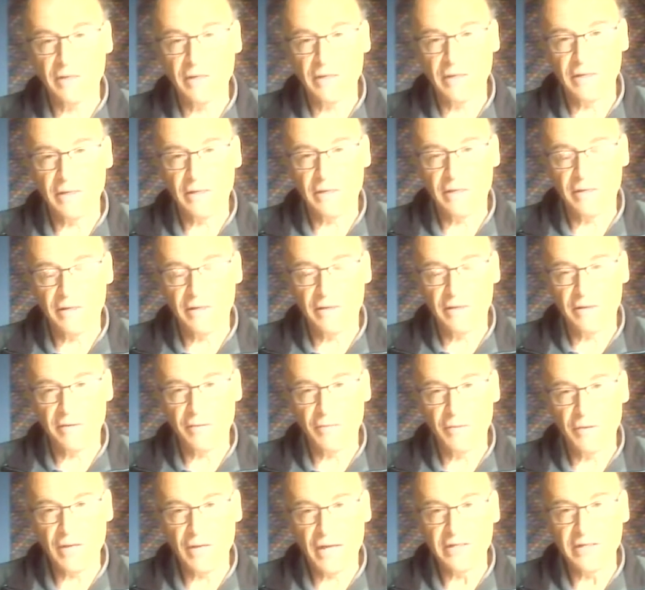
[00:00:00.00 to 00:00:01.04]

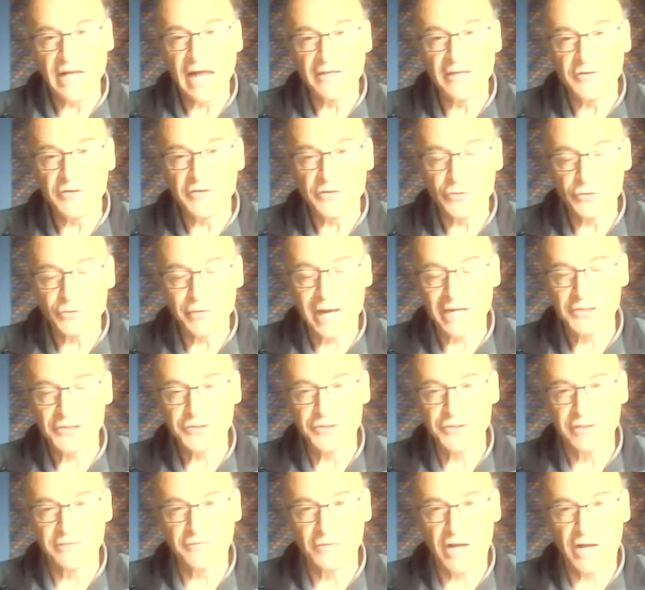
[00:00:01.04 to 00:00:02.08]
an added attraction,
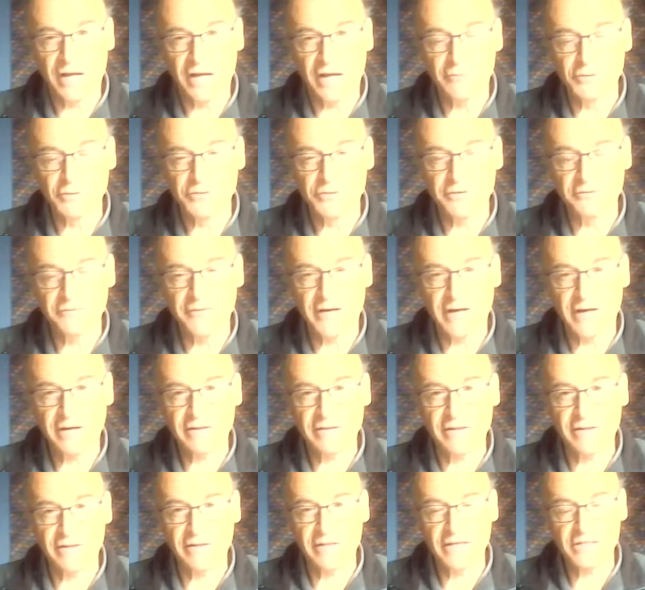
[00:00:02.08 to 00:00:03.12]
if you like, was the fact
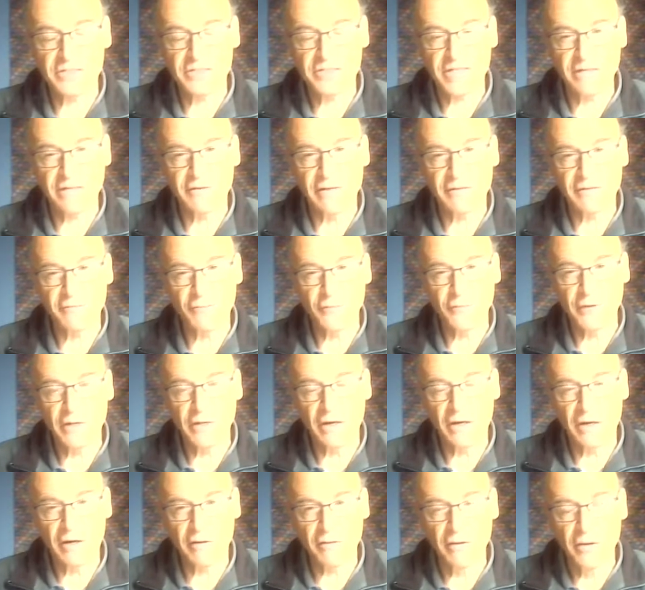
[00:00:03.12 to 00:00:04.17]
that they said that we
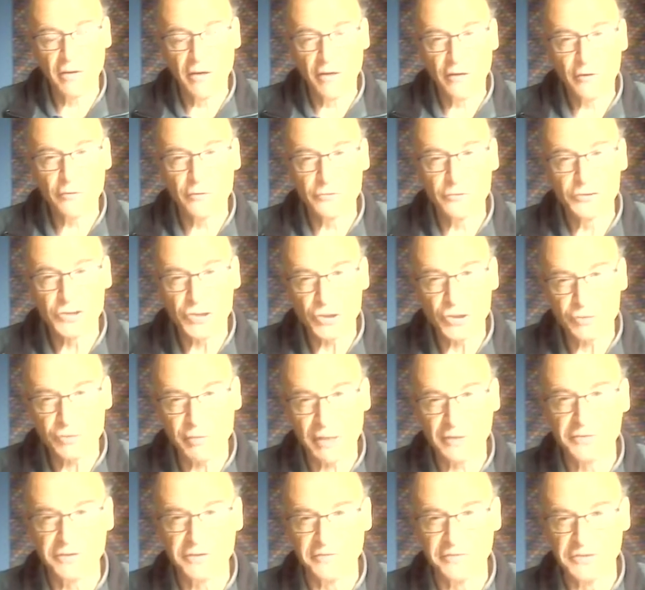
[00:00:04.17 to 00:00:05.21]
are
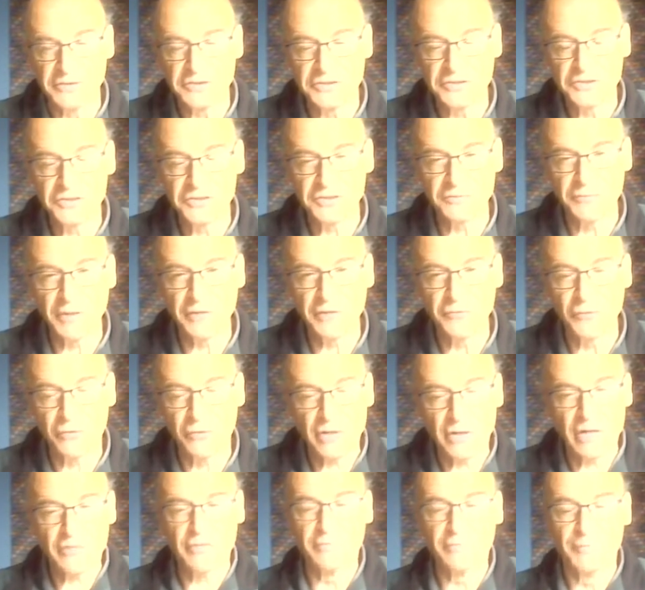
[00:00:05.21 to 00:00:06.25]
constructivists. We are not
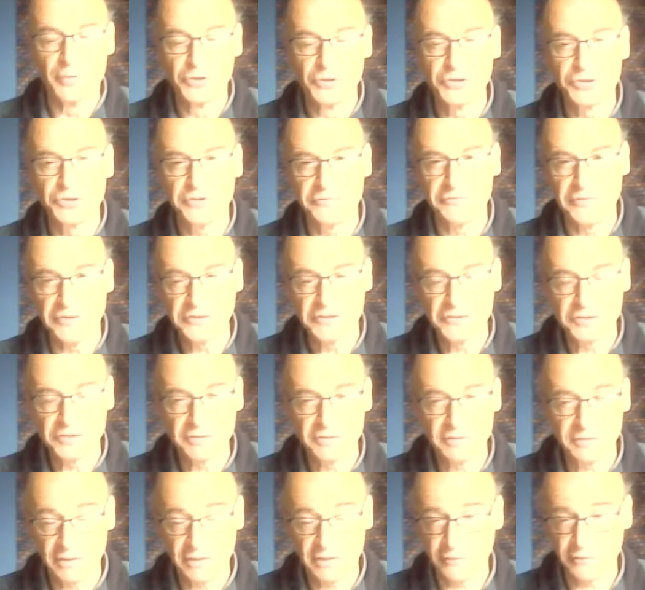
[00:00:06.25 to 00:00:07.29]
like the Bolsheviks.
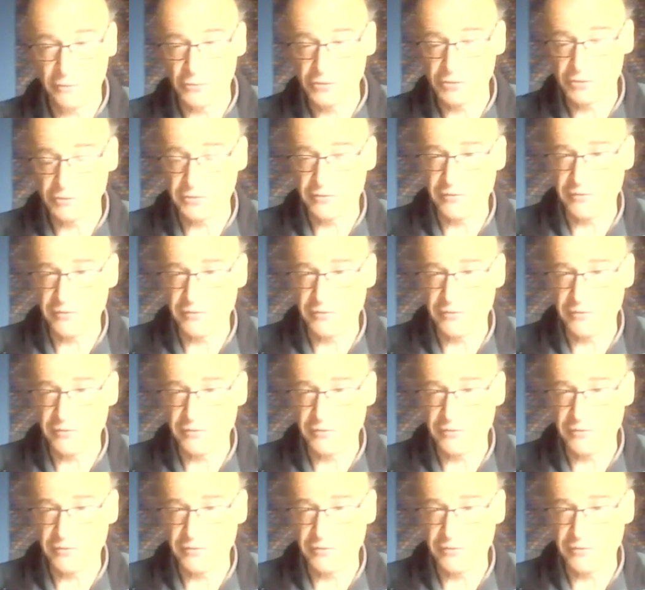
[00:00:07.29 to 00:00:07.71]
And of course, there was a very